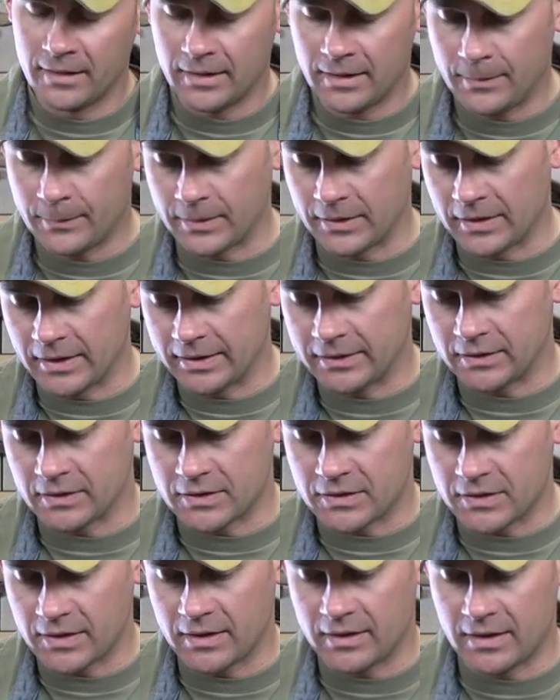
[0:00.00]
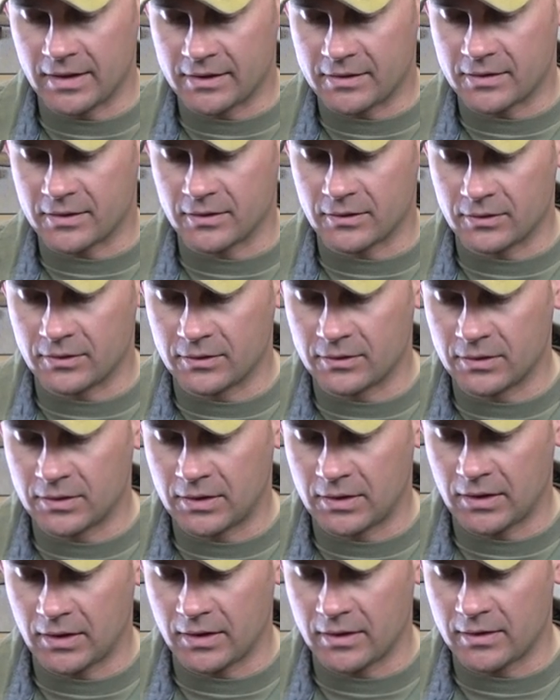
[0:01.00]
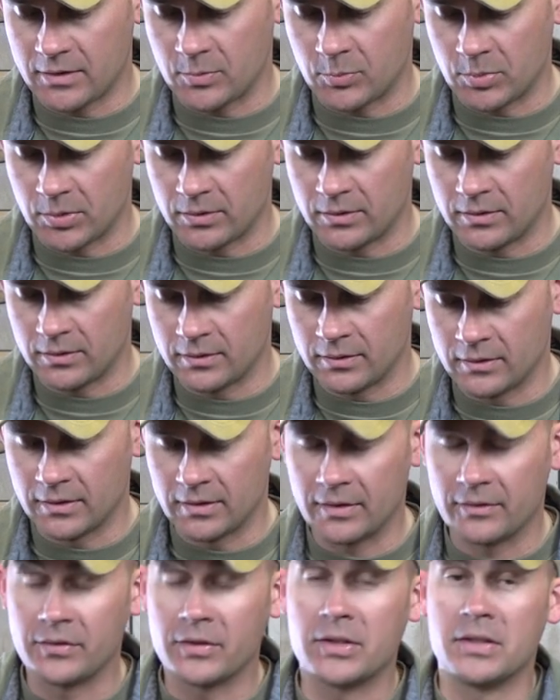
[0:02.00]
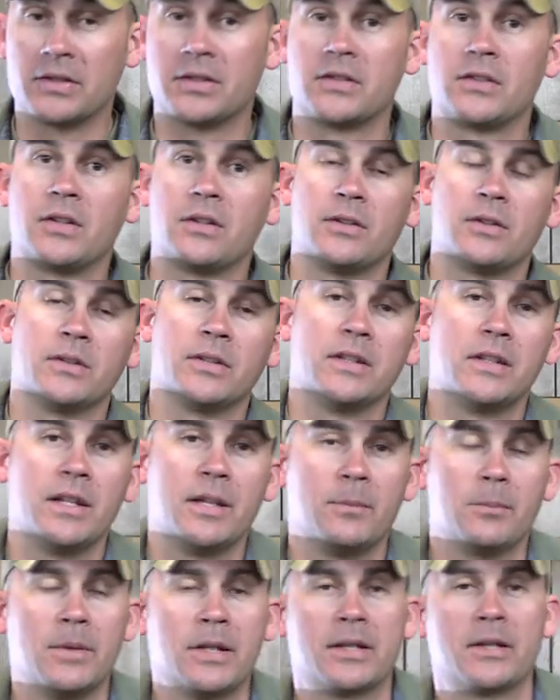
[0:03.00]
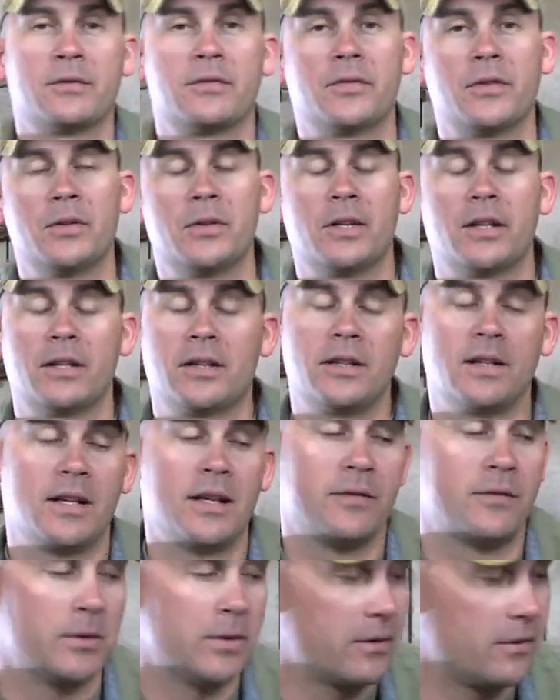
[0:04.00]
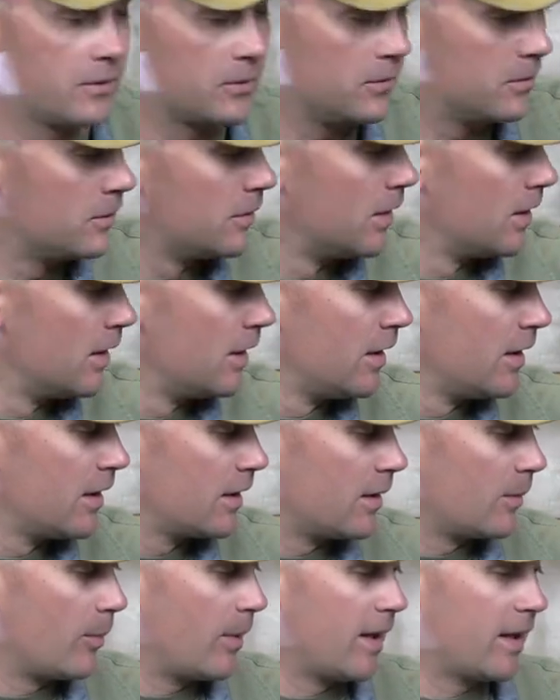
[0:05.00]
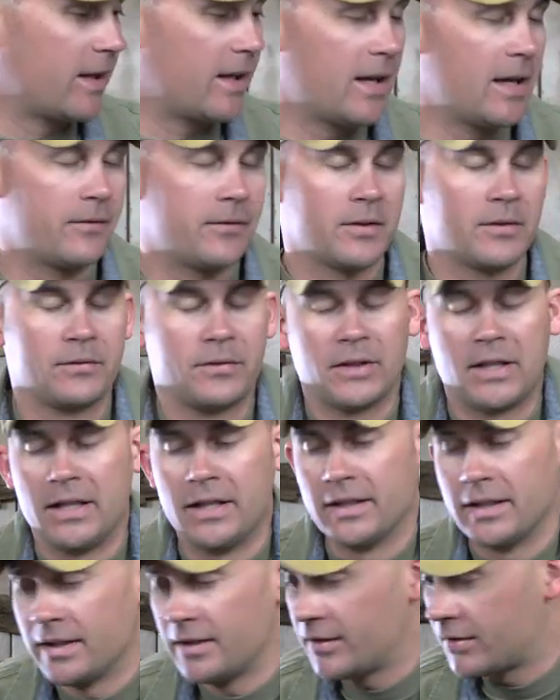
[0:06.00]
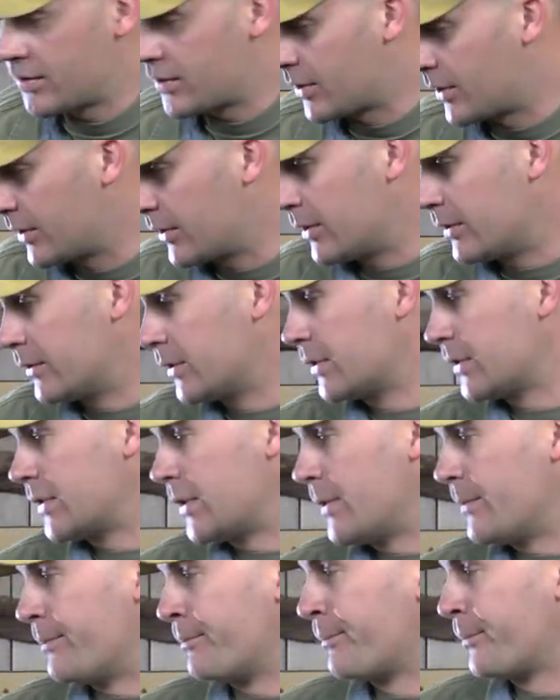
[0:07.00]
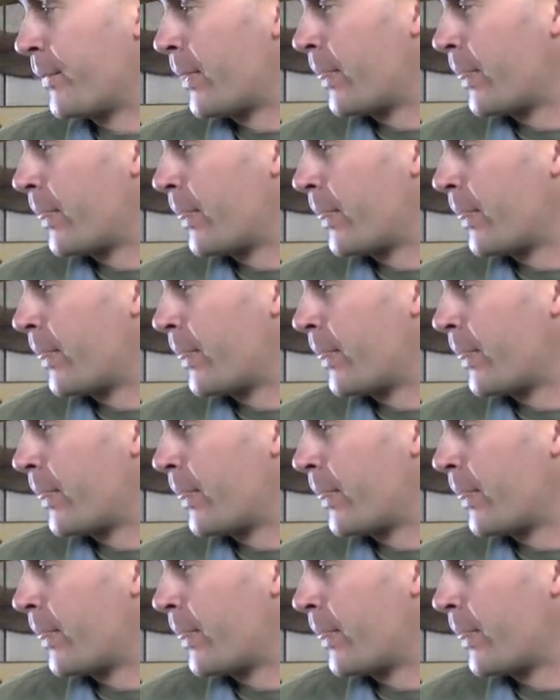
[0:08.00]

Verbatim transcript: I would like to say that's the case, but I forgot to turn on the damn microphone. I got halfway through the back half of the fly and had to start over. So